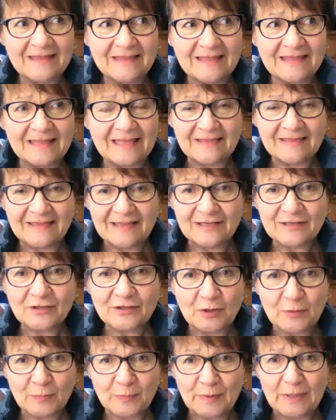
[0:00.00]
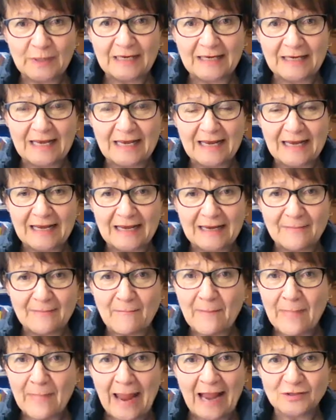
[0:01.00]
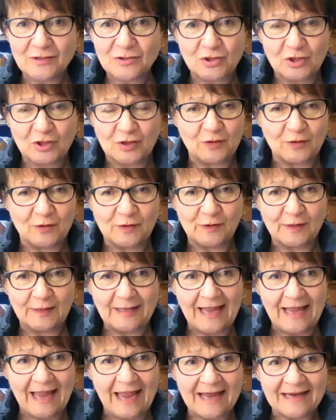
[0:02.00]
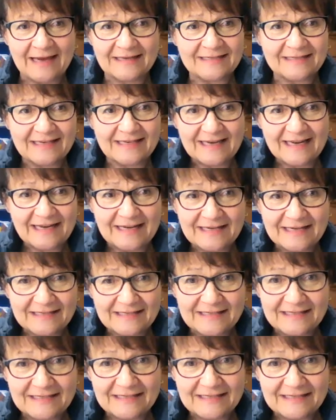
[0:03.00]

that this could be magical as it is